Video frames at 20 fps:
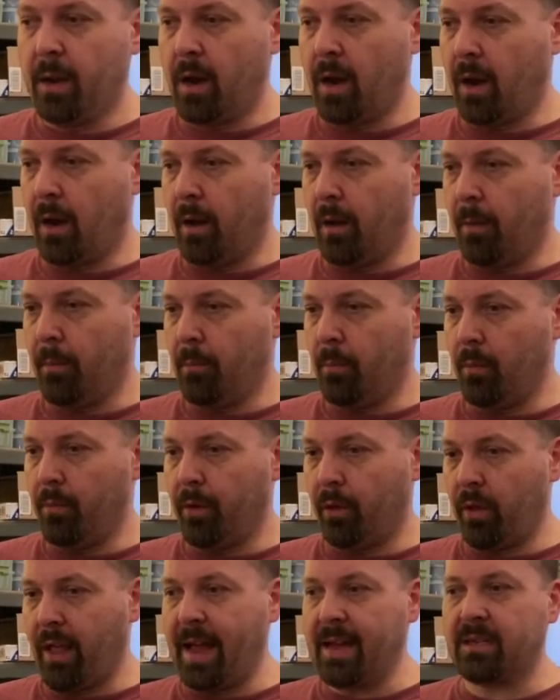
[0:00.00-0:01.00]
um,
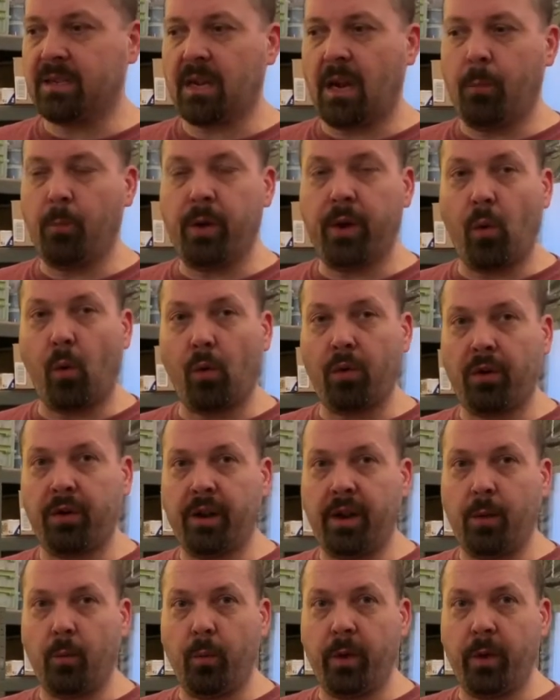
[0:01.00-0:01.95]
the last time we ordered it,